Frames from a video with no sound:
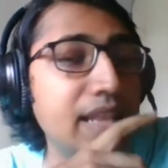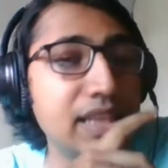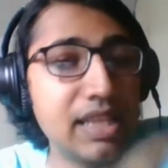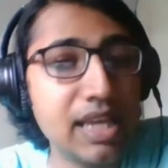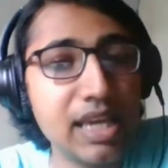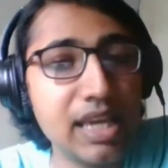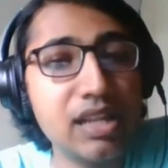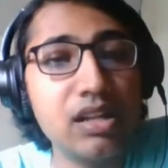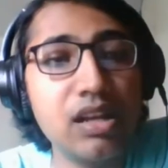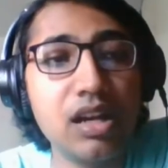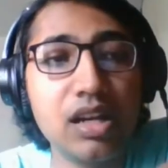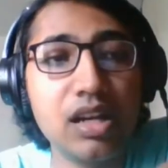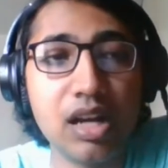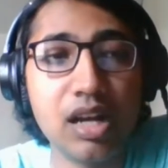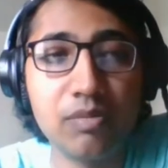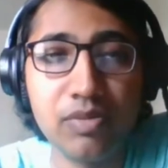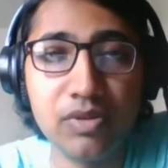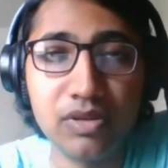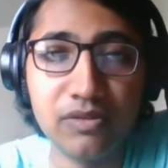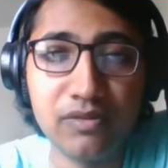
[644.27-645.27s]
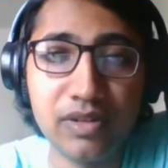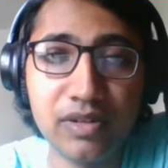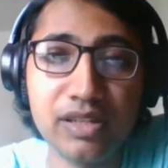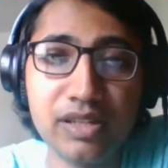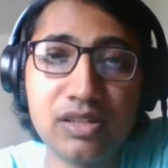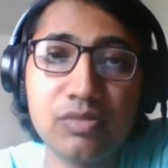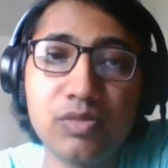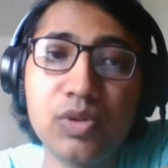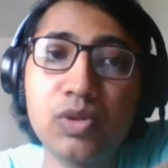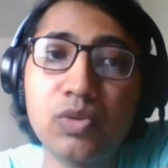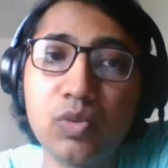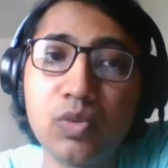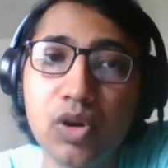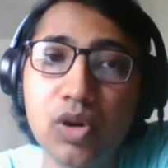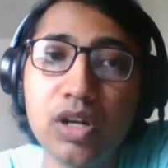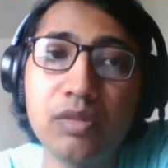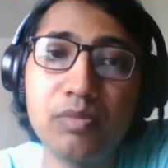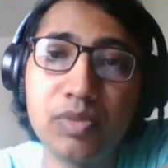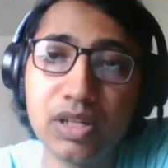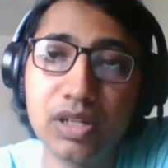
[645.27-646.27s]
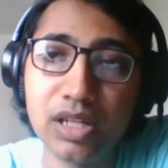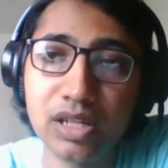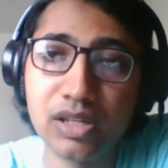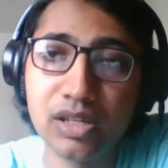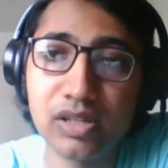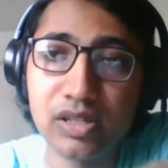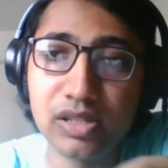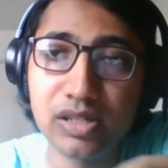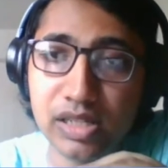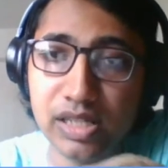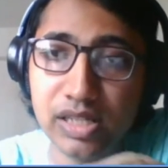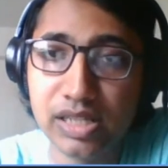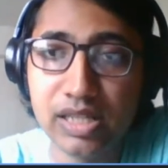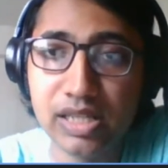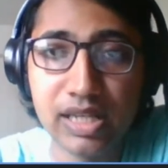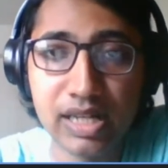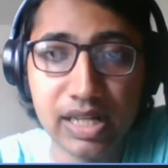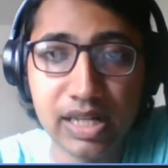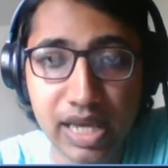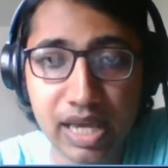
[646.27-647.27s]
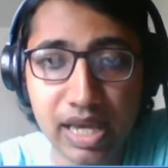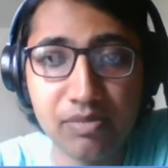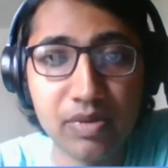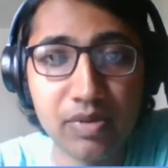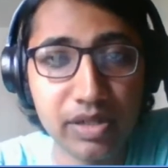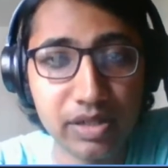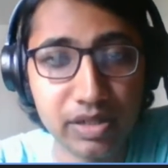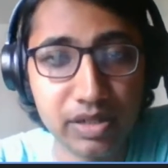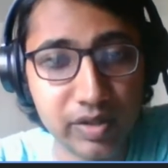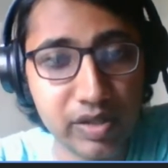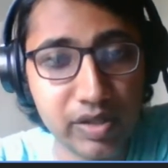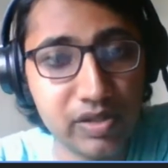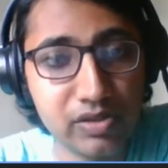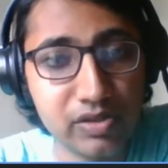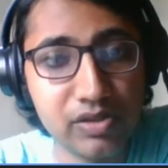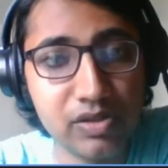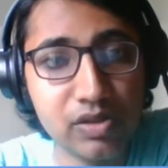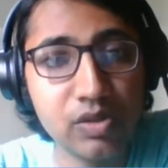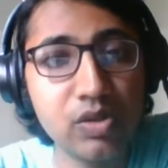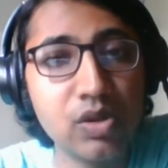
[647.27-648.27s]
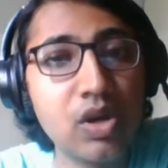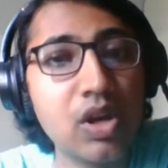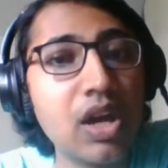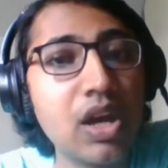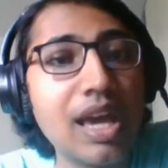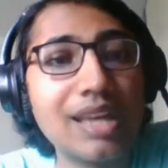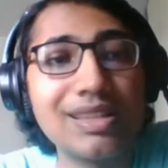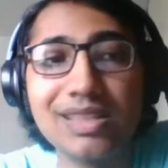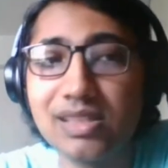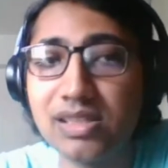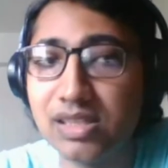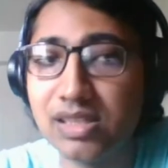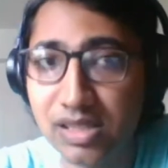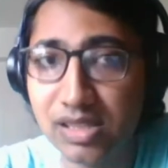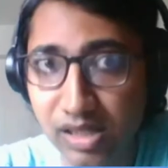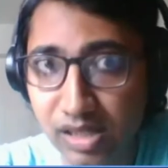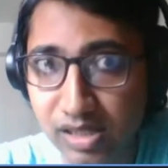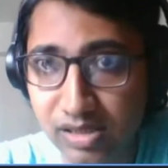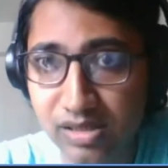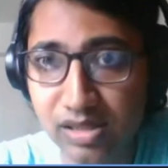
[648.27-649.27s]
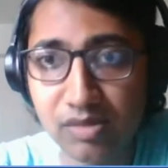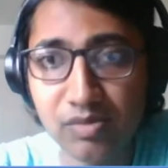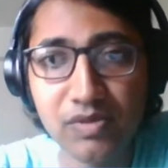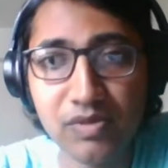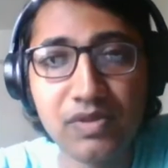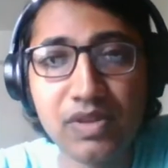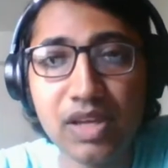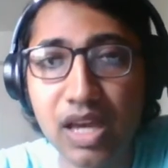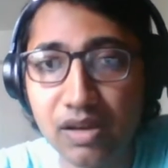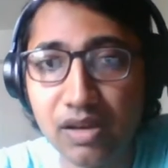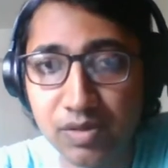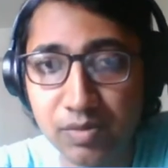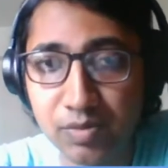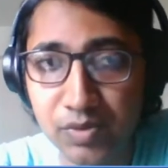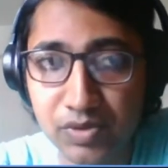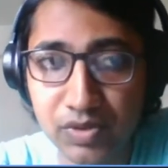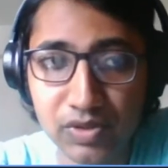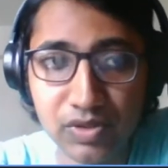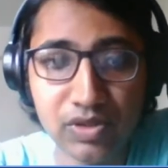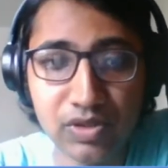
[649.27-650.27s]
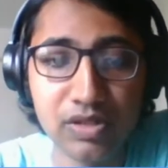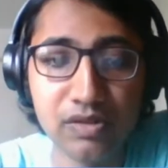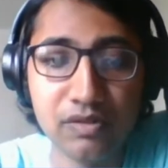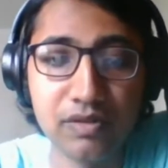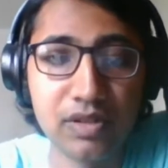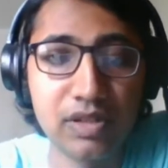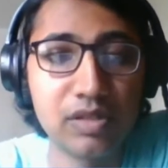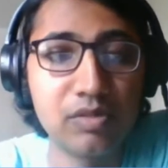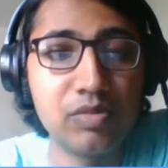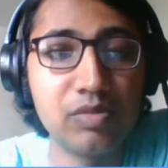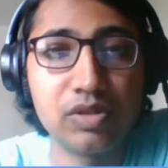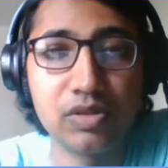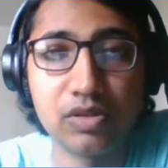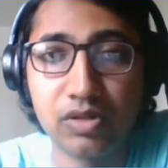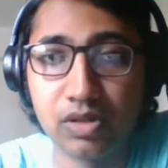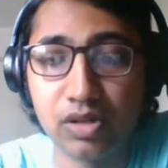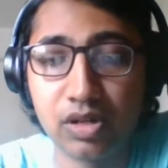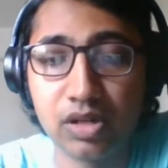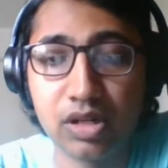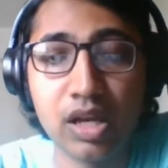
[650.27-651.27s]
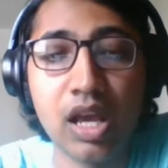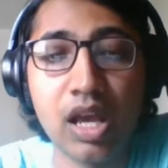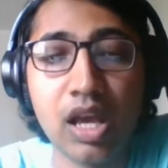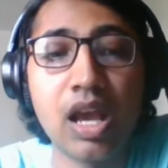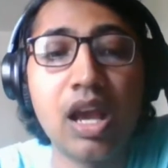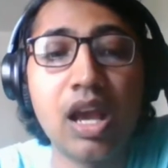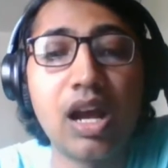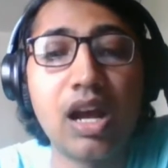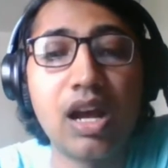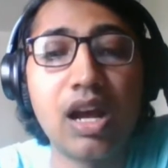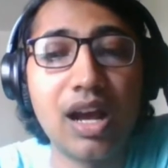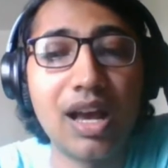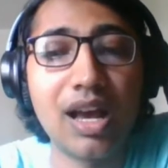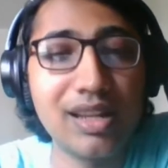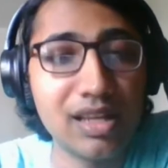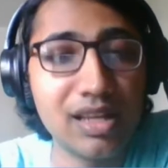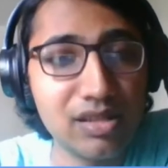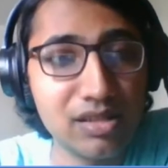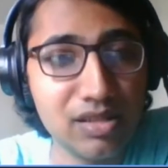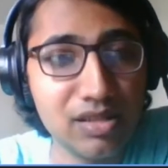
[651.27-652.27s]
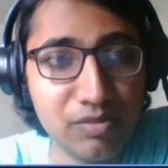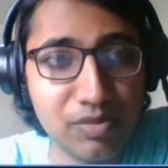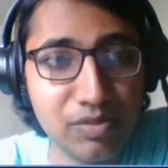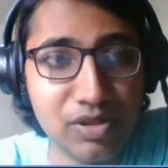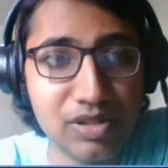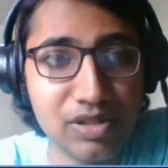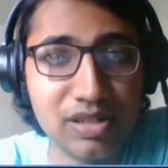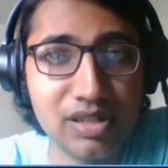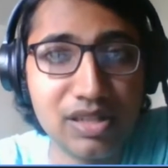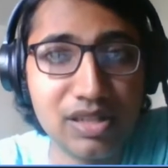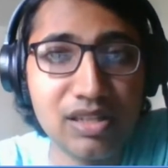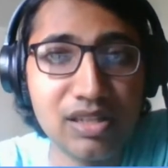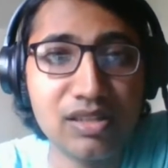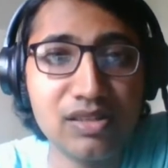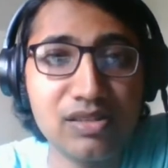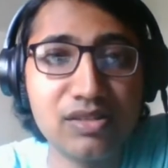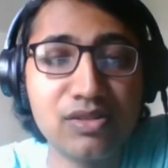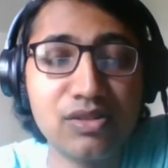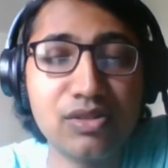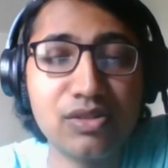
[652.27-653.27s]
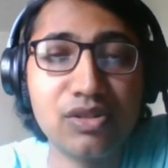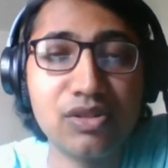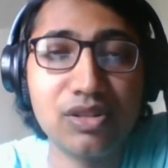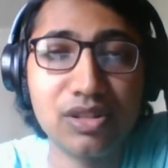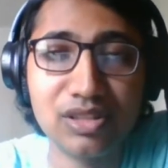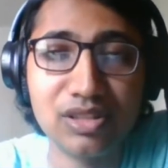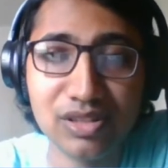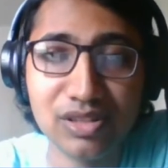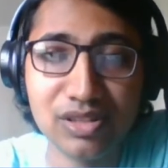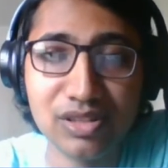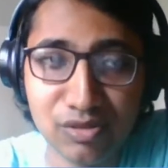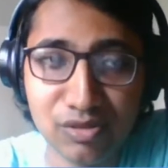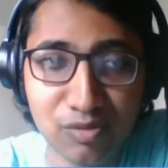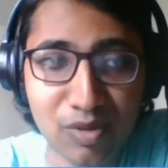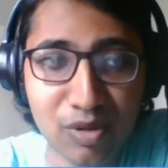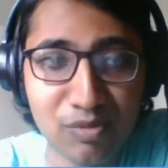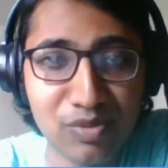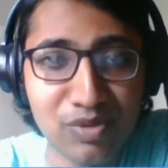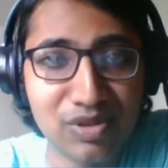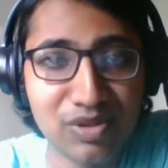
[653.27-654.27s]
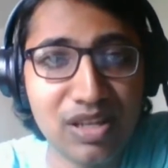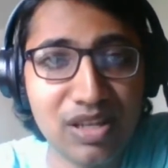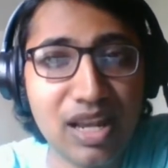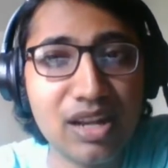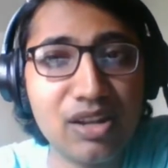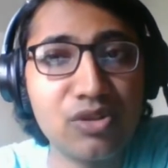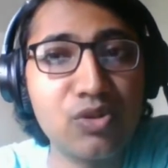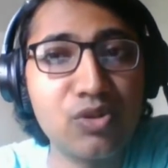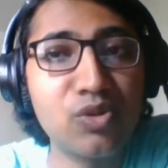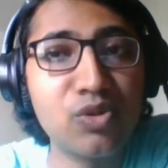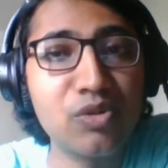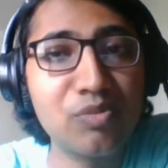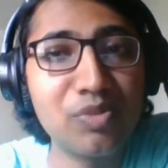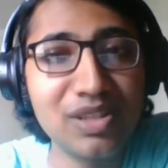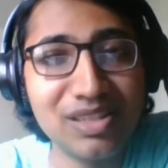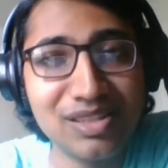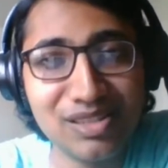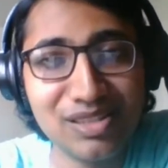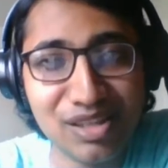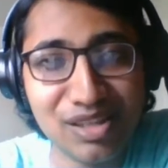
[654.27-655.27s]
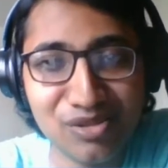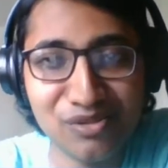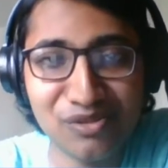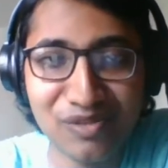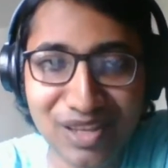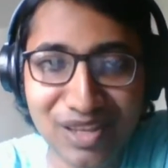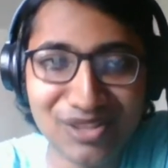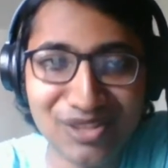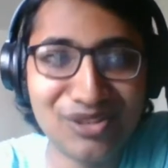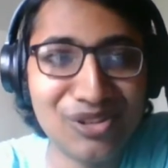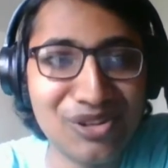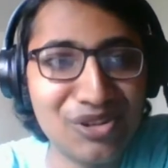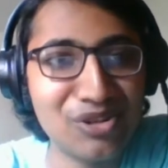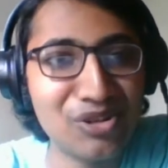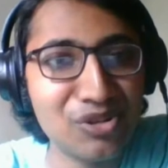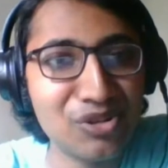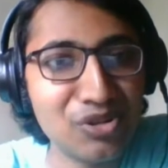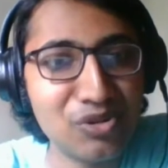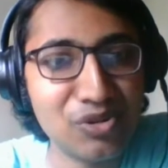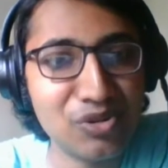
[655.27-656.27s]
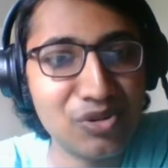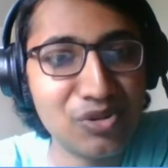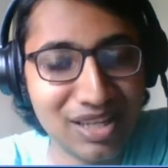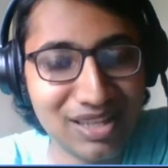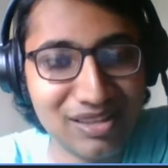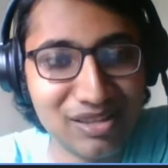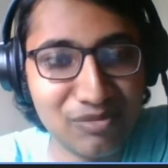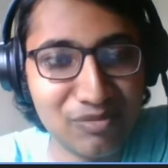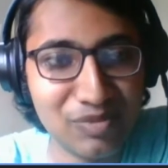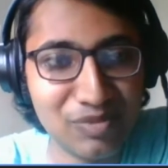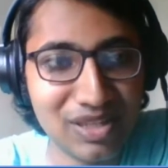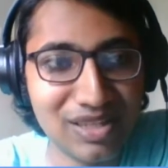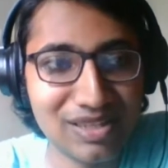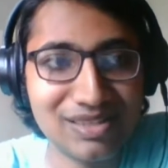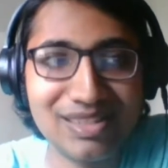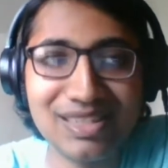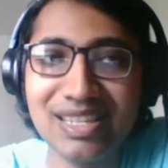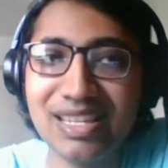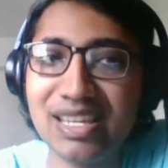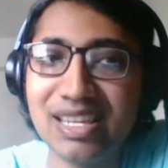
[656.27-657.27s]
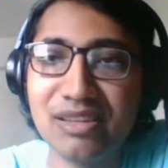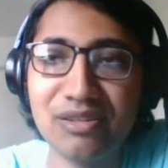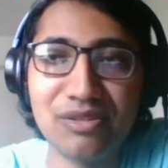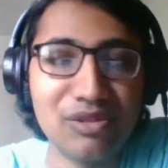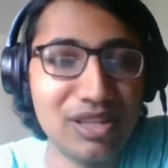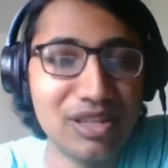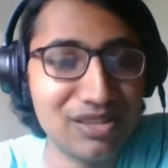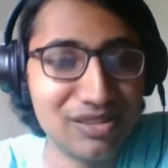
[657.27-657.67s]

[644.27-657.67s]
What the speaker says: and then a couple of lines about what particularly in that lab interests you, and then just ask them if they have a position available or not. Another important thing is, just remember and don't be the judge of whether or not you're going to get the PhD.